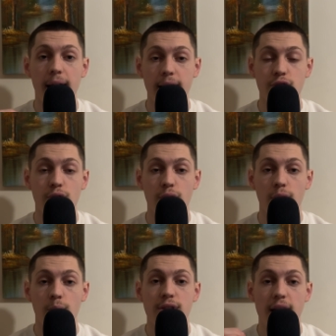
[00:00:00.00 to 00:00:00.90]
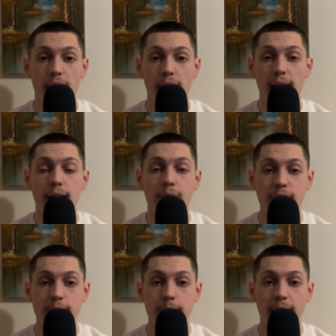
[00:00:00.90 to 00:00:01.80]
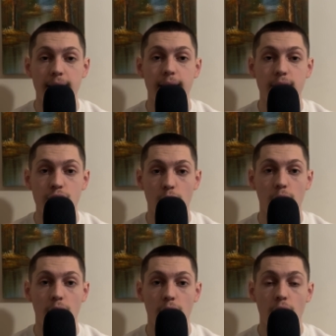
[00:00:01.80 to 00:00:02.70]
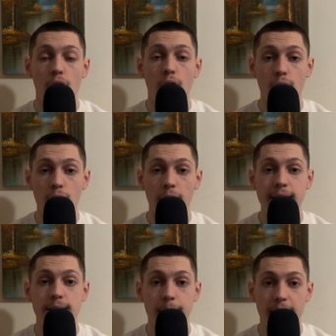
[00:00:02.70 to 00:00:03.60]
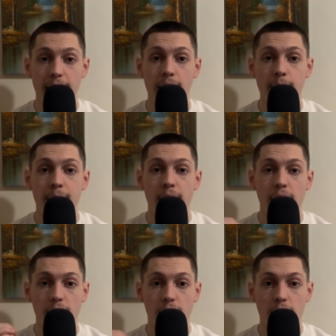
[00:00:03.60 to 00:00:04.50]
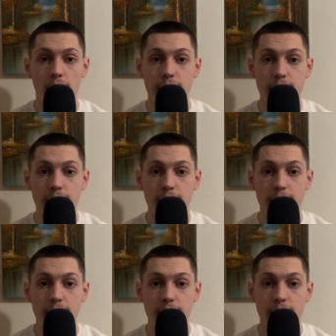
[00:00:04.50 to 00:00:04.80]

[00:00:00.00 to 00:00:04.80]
Asrun was a highly respected scholar who later became a Qadi.